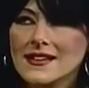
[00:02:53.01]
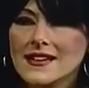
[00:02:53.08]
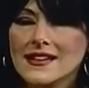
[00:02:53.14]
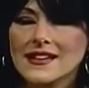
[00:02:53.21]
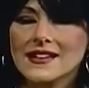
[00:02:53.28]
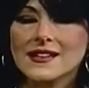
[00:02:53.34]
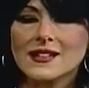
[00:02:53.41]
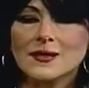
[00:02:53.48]

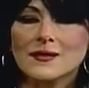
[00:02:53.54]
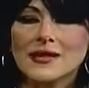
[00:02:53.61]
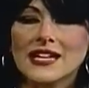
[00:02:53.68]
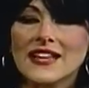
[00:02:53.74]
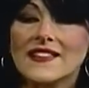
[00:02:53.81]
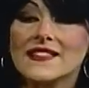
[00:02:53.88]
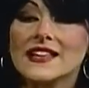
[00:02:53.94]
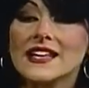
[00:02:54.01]

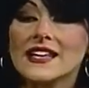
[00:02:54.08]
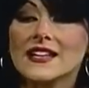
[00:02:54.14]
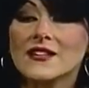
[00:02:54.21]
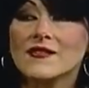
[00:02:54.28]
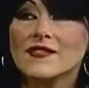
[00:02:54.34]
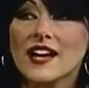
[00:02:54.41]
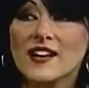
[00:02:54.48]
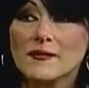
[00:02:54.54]
And
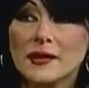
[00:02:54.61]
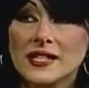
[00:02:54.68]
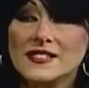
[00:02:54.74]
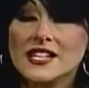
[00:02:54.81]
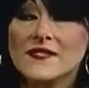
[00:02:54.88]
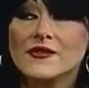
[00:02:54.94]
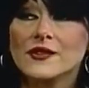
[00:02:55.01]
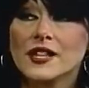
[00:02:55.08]
then 5
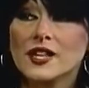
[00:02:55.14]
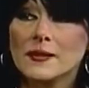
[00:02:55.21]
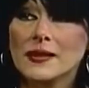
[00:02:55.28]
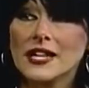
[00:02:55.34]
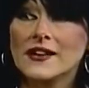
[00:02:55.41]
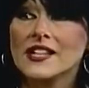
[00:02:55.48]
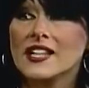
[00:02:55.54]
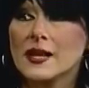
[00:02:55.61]
months after I got
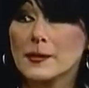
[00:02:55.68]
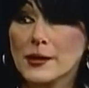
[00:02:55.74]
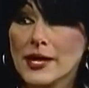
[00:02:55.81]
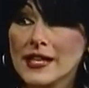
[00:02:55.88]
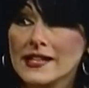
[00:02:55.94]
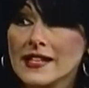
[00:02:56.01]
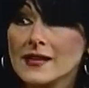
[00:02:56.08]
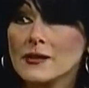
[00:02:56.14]
married, I got
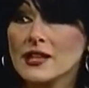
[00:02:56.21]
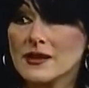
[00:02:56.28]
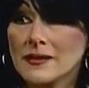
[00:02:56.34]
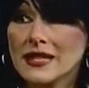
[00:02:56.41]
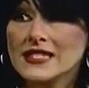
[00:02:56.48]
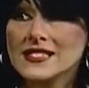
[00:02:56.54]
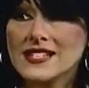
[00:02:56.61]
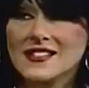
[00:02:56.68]
pregnant with
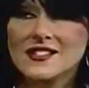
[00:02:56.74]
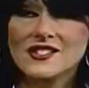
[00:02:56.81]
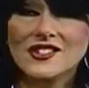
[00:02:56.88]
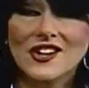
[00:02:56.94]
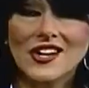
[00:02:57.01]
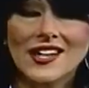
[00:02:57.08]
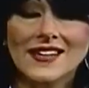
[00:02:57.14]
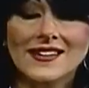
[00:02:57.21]
my son,
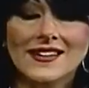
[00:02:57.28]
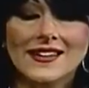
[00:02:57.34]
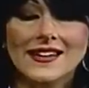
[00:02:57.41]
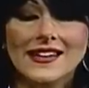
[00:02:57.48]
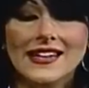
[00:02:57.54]
Sean.